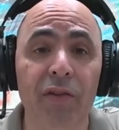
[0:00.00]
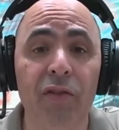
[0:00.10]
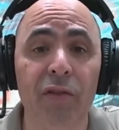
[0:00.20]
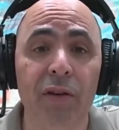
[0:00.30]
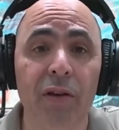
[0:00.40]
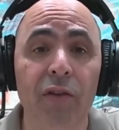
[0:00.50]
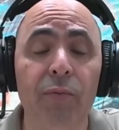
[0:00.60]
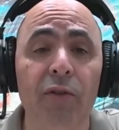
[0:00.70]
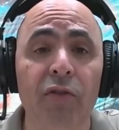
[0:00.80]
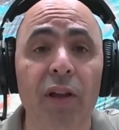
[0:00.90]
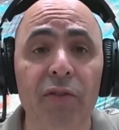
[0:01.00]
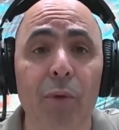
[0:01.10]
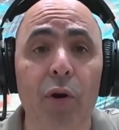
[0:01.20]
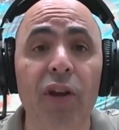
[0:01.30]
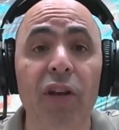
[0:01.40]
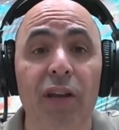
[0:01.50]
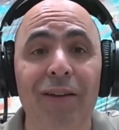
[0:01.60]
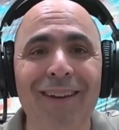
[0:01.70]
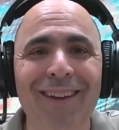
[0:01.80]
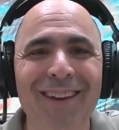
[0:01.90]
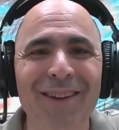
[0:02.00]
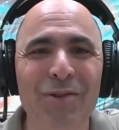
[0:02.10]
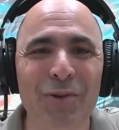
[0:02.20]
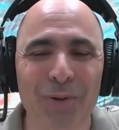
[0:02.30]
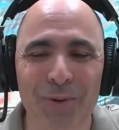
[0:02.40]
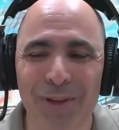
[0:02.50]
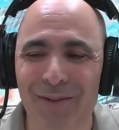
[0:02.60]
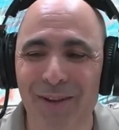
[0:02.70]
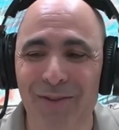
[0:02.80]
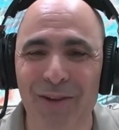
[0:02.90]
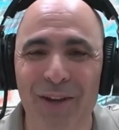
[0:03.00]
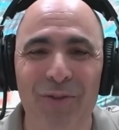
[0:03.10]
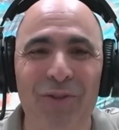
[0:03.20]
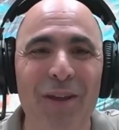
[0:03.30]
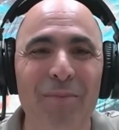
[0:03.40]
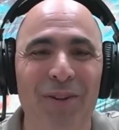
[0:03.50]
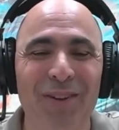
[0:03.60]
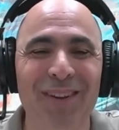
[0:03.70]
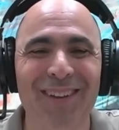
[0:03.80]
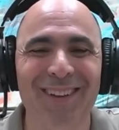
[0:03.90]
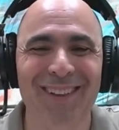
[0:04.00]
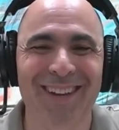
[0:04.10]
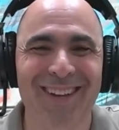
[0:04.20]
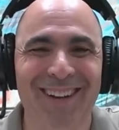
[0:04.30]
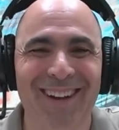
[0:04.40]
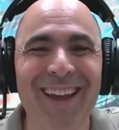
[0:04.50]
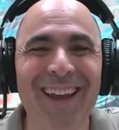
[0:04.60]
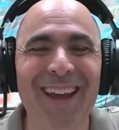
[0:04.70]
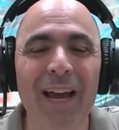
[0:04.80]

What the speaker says: and I specialize in marketing. So that's the edutainment lead-in.